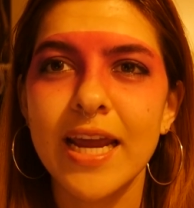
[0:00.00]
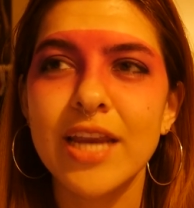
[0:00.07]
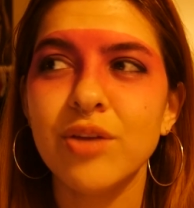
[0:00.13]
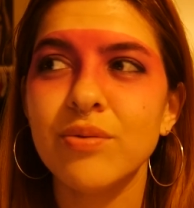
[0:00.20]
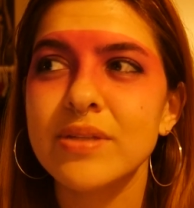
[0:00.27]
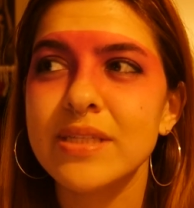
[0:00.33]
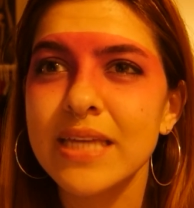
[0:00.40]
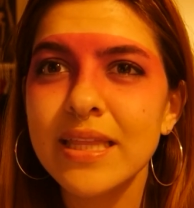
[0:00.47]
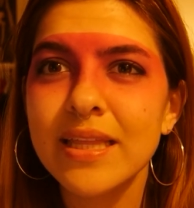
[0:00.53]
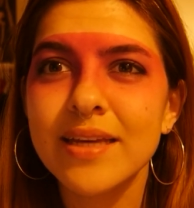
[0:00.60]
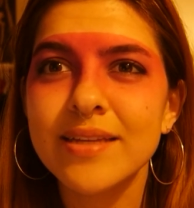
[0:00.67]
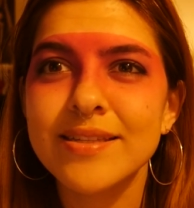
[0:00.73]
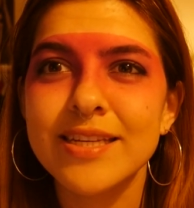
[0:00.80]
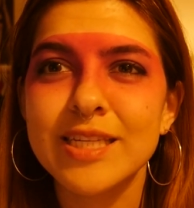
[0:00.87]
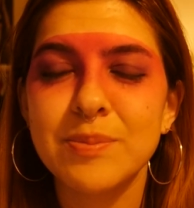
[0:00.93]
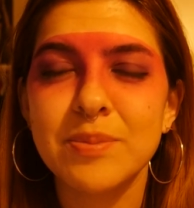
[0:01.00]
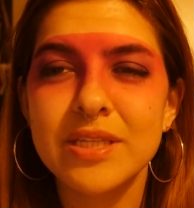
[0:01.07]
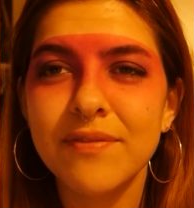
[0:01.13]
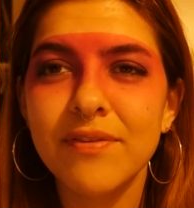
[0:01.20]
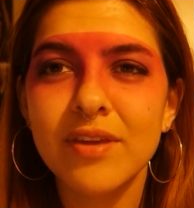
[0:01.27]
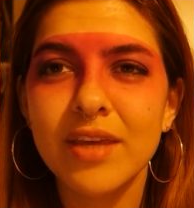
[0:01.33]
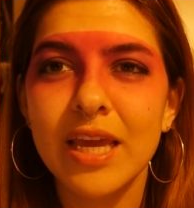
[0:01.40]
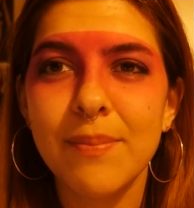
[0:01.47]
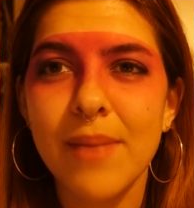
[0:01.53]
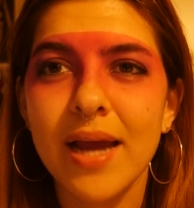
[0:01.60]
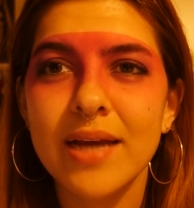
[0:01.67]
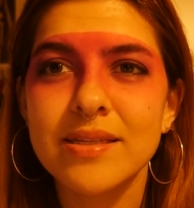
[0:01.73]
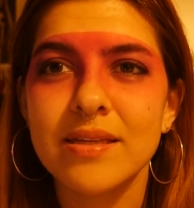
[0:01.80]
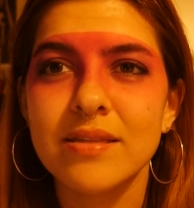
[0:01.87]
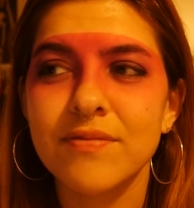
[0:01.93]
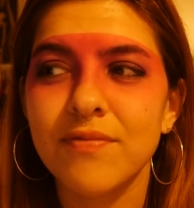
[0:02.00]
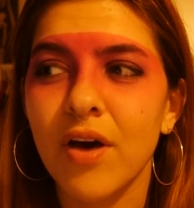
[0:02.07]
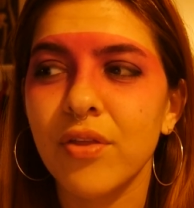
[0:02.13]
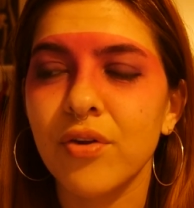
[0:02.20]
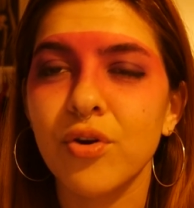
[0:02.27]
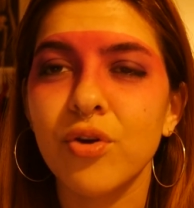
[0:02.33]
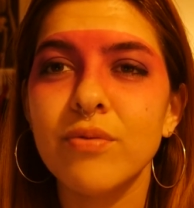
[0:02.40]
And you see this specifically in Maxine's father,